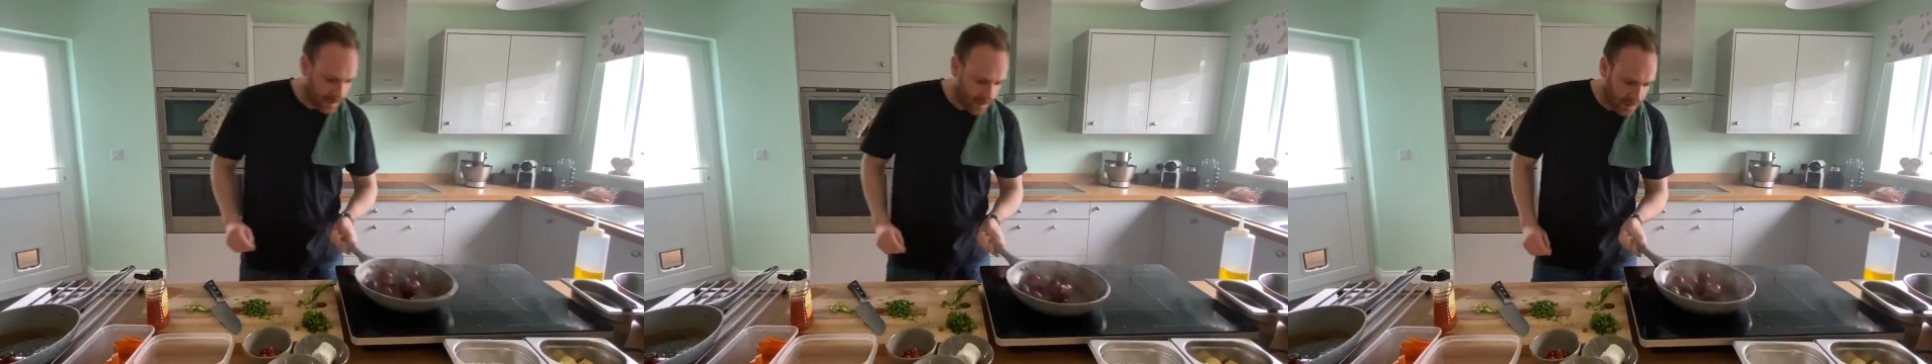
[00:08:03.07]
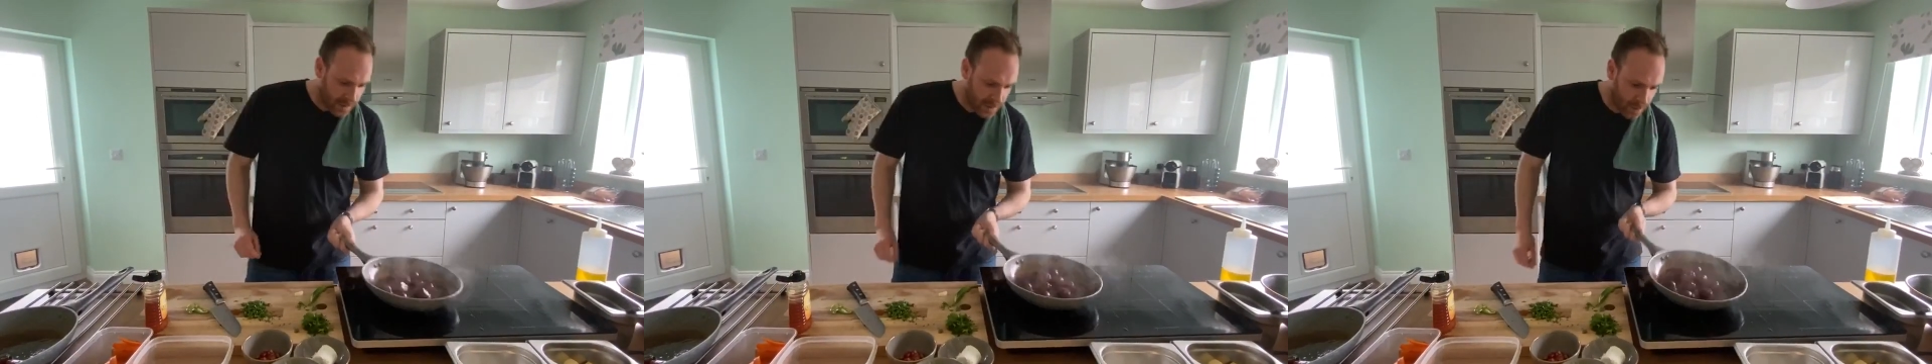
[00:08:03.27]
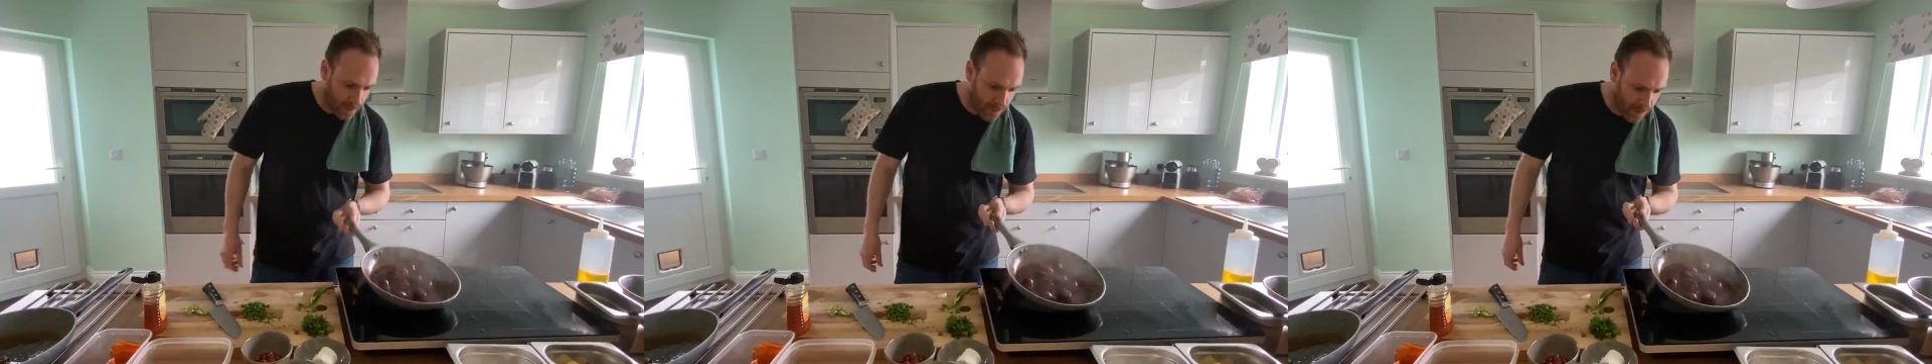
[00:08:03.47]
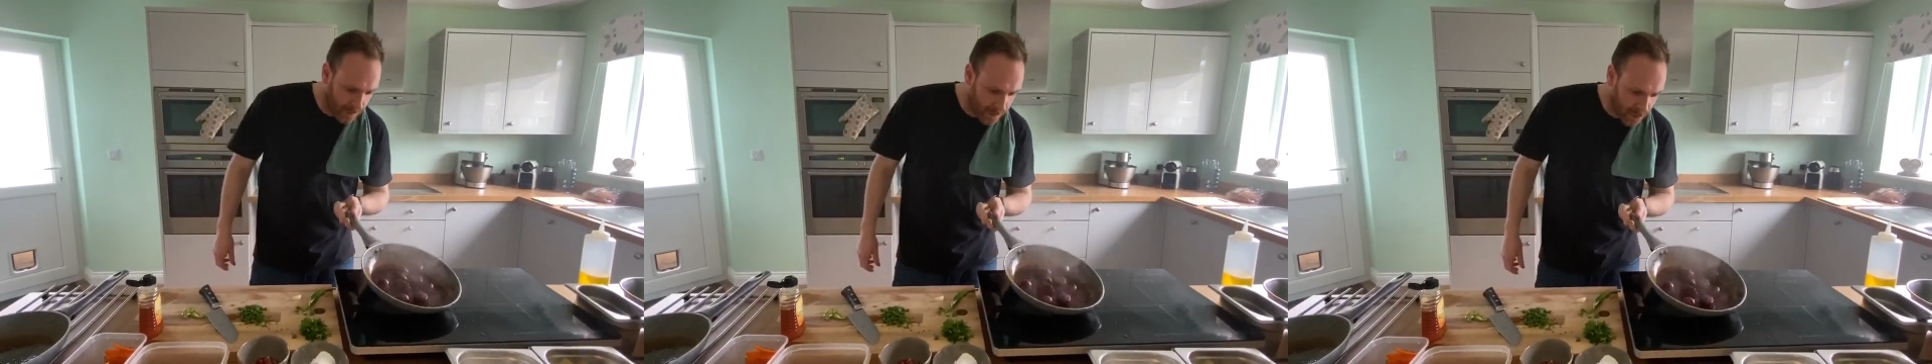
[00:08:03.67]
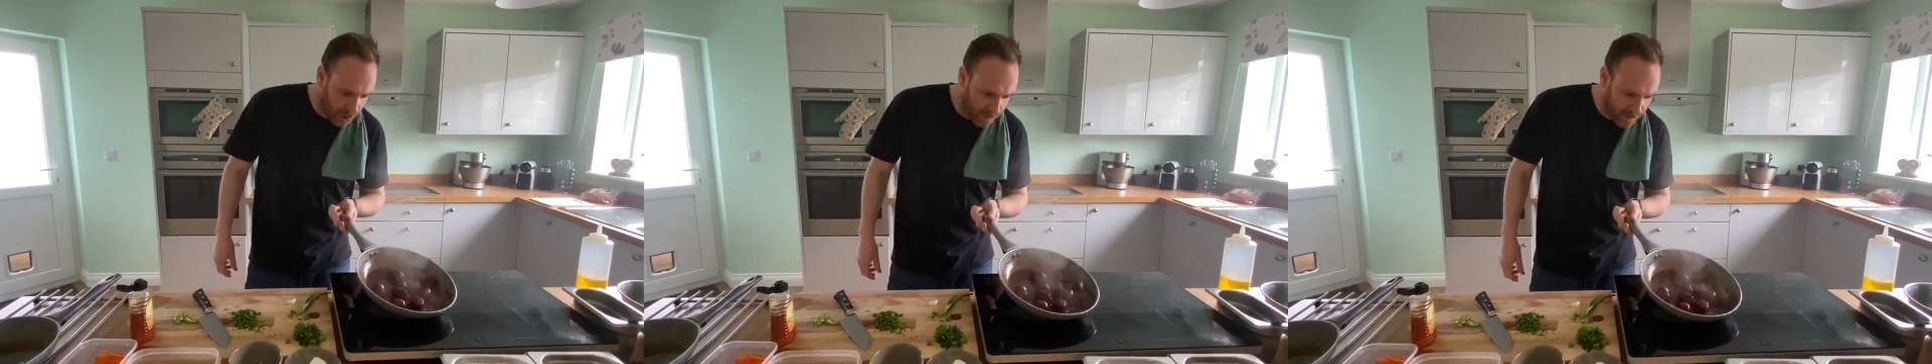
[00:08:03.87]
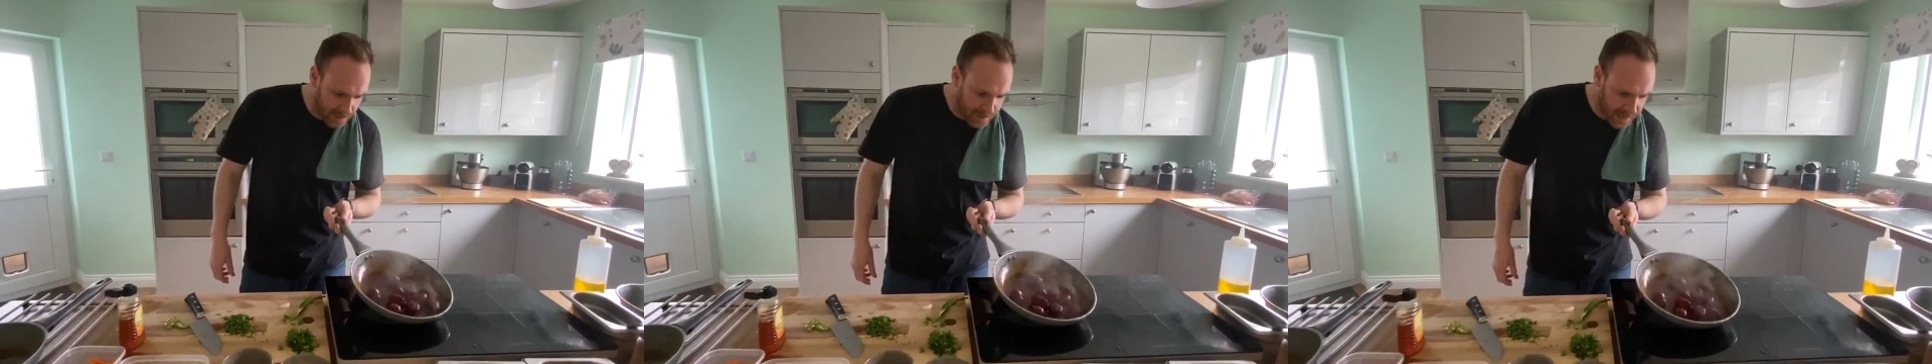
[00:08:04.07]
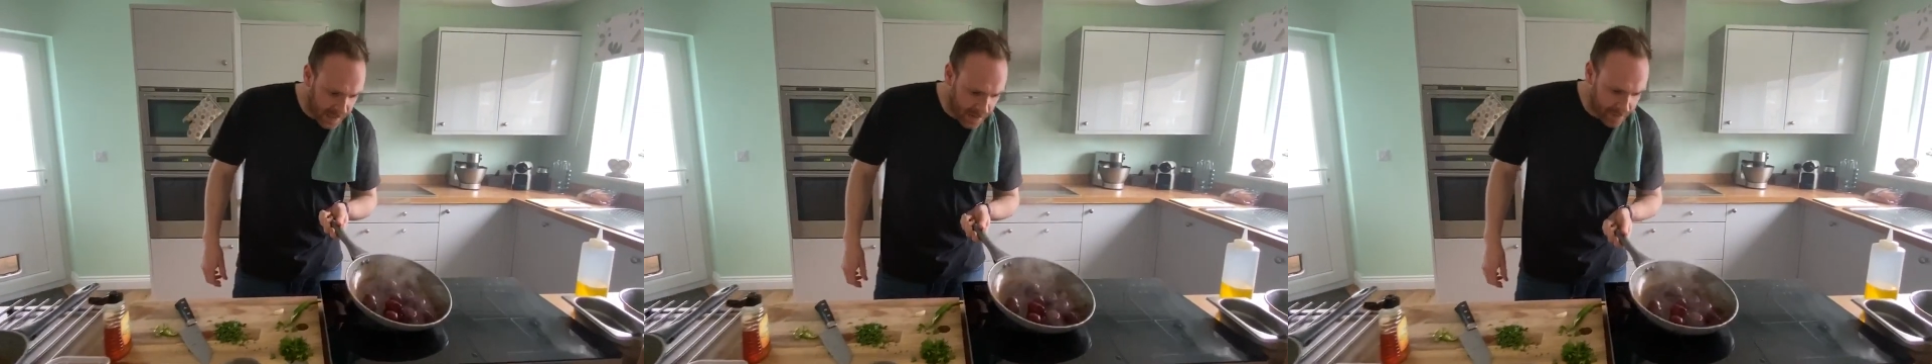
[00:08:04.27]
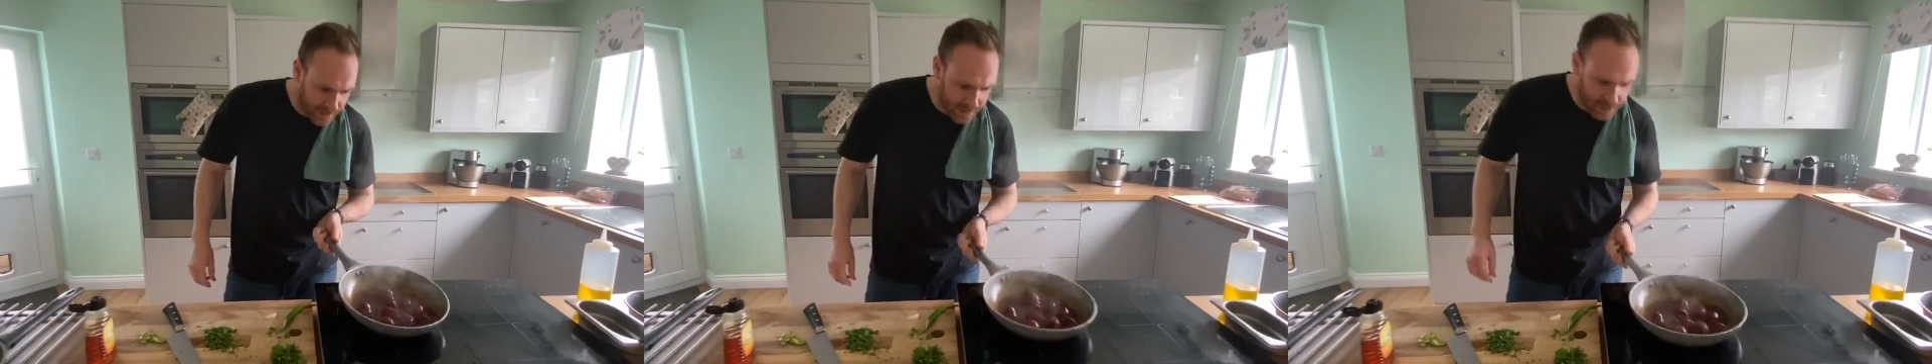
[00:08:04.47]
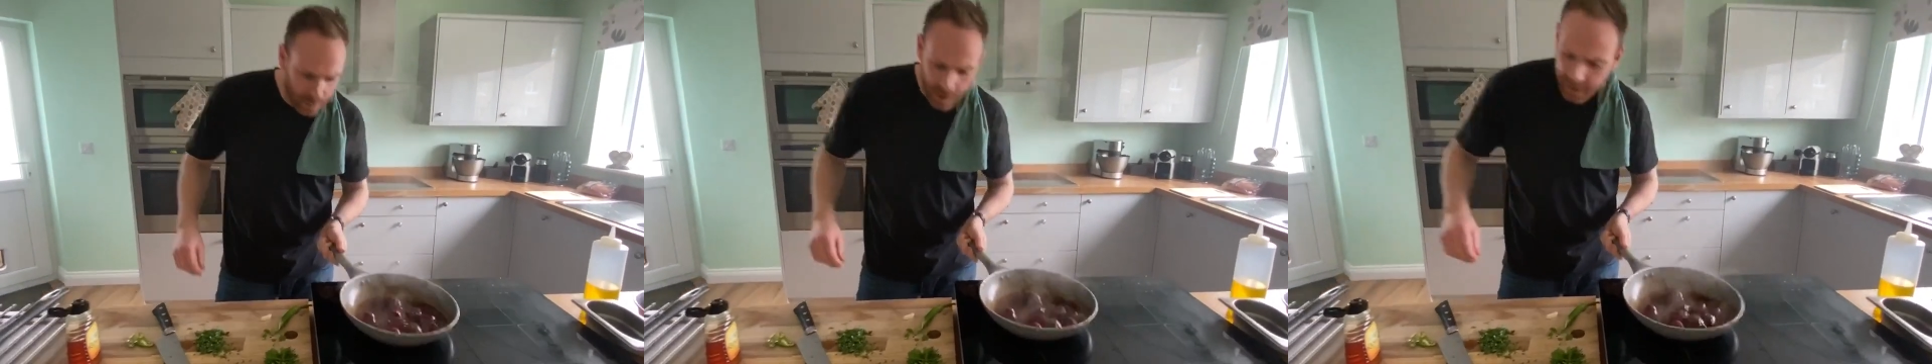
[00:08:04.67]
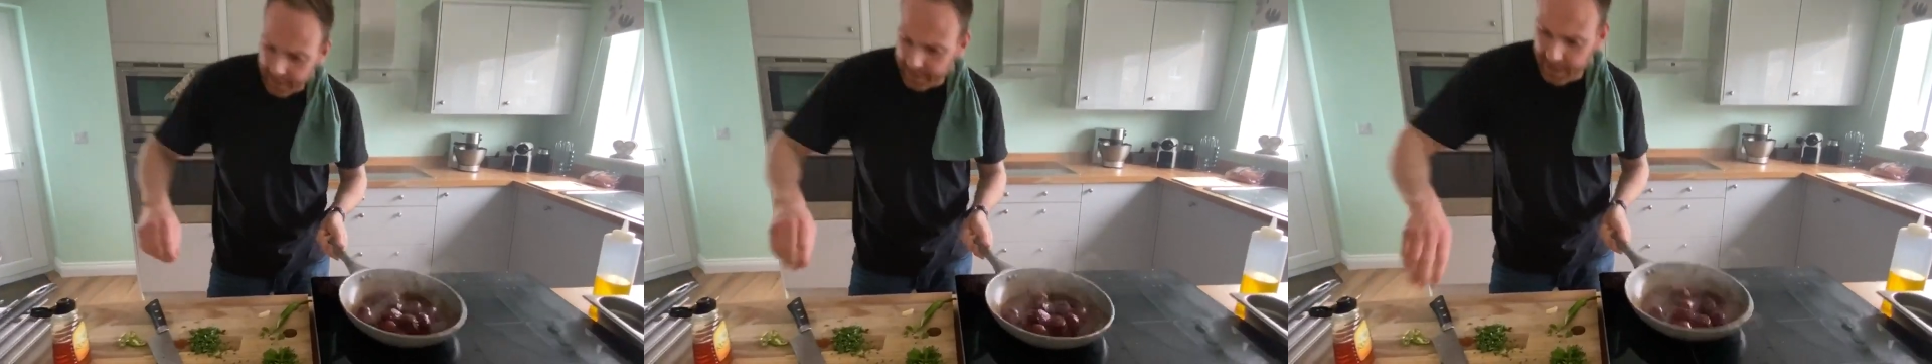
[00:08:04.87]
So we're probably almost there with this
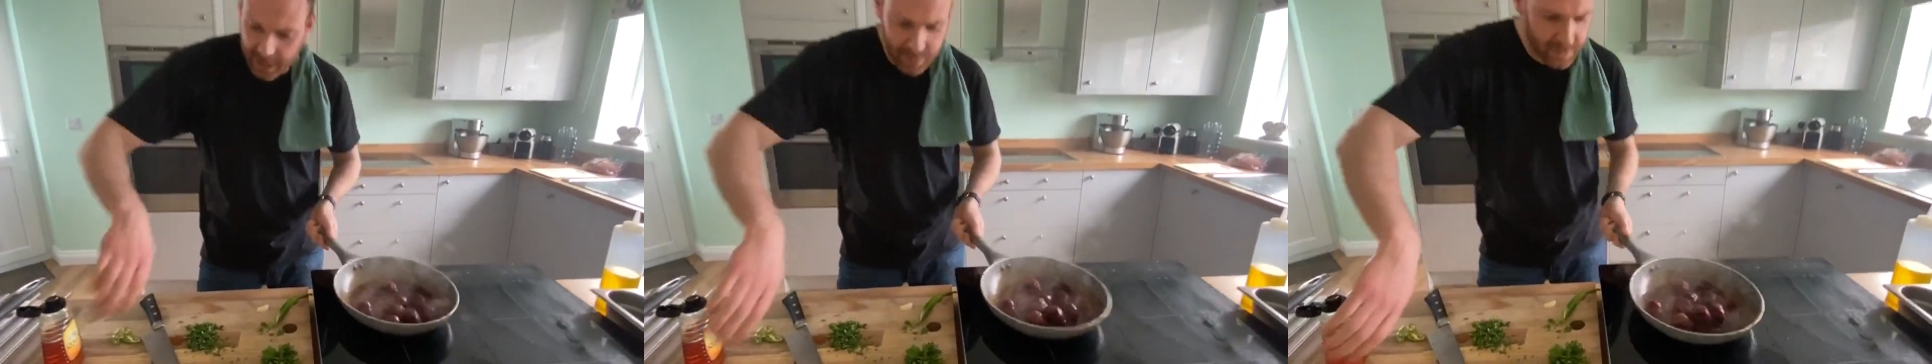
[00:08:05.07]
wine now.